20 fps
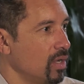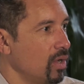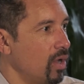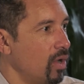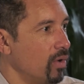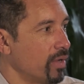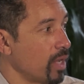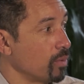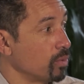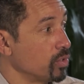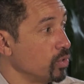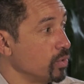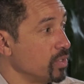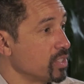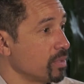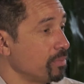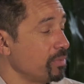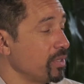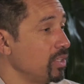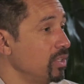okay, we're doing
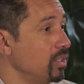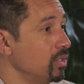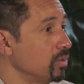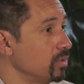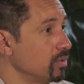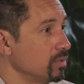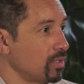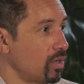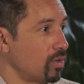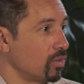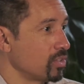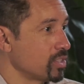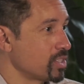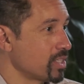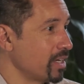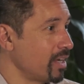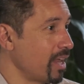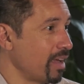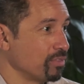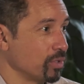something new. All of a
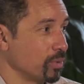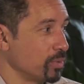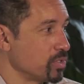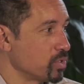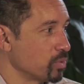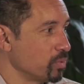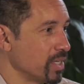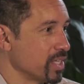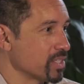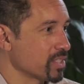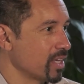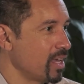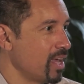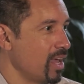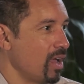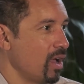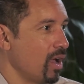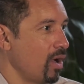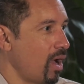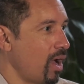sudden, everyone's risk.
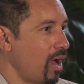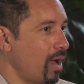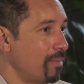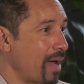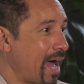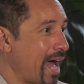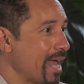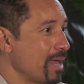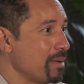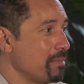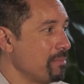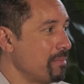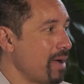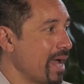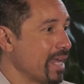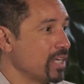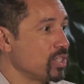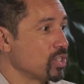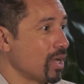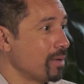Um, I
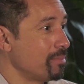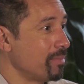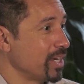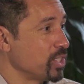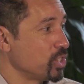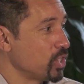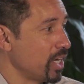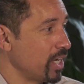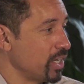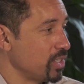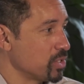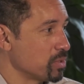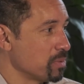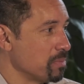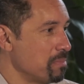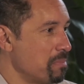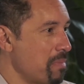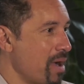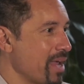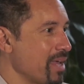my job might change,
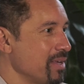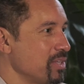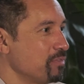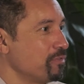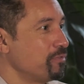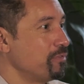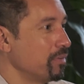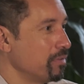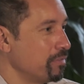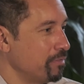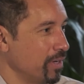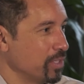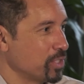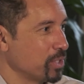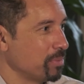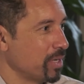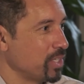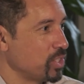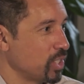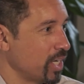my function
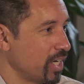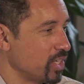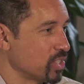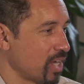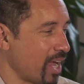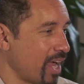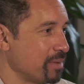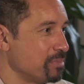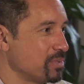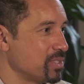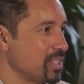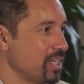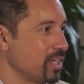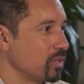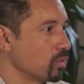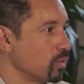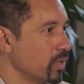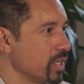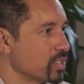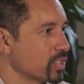might change. I'm
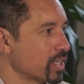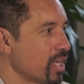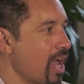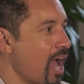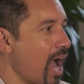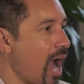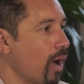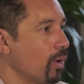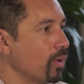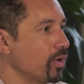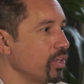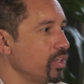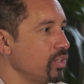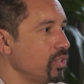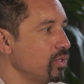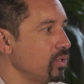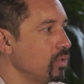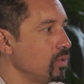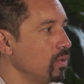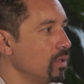seeing risk. How are
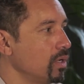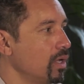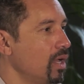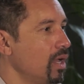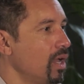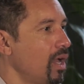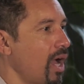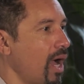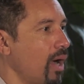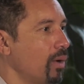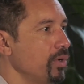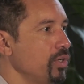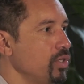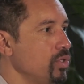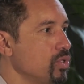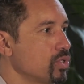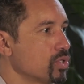you? How are you